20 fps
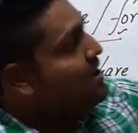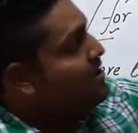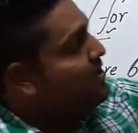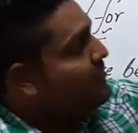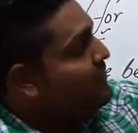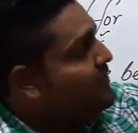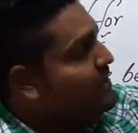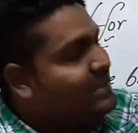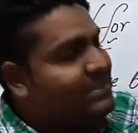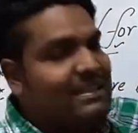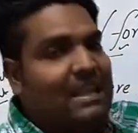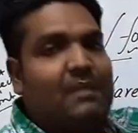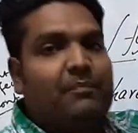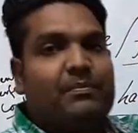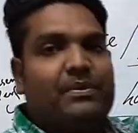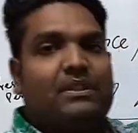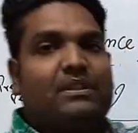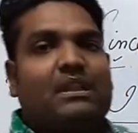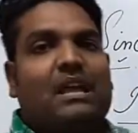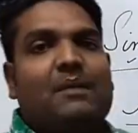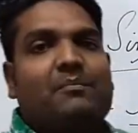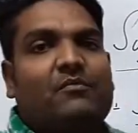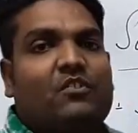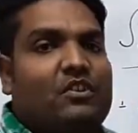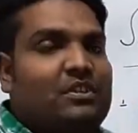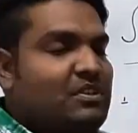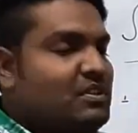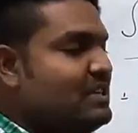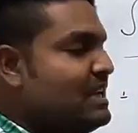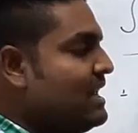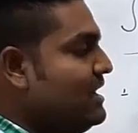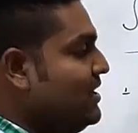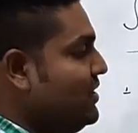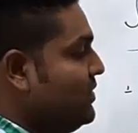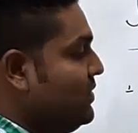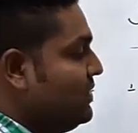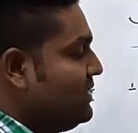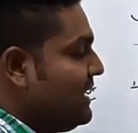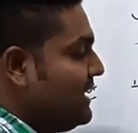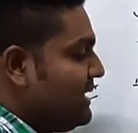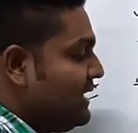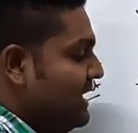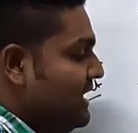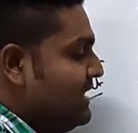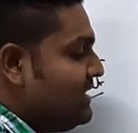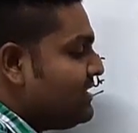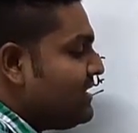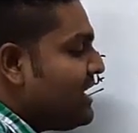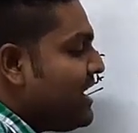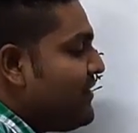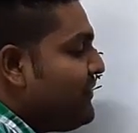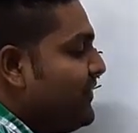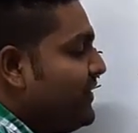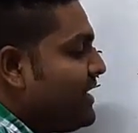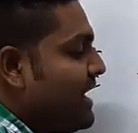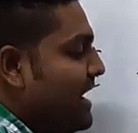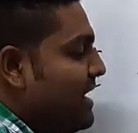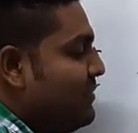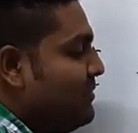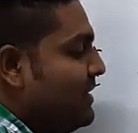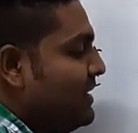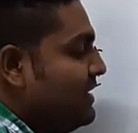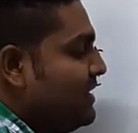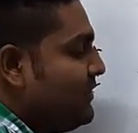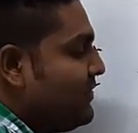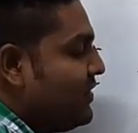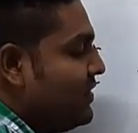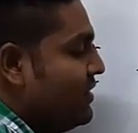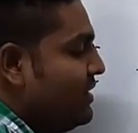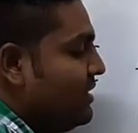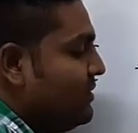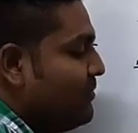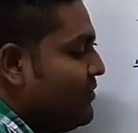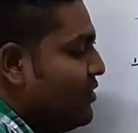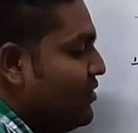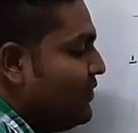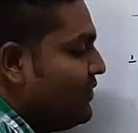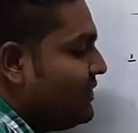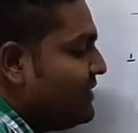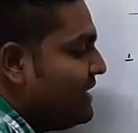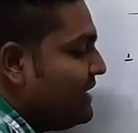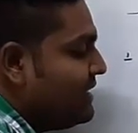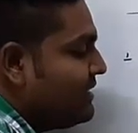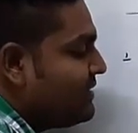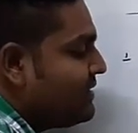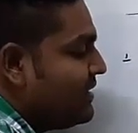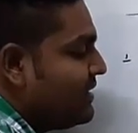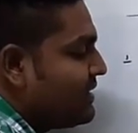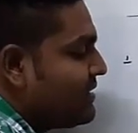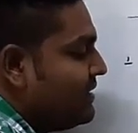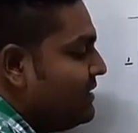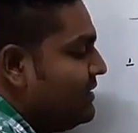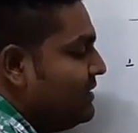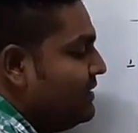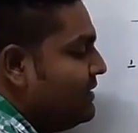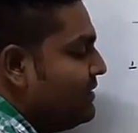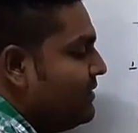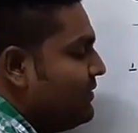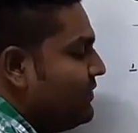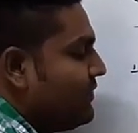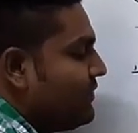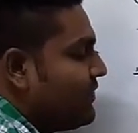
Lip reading: For example, I'm going to tell you that each and every time in the world moves in a circle.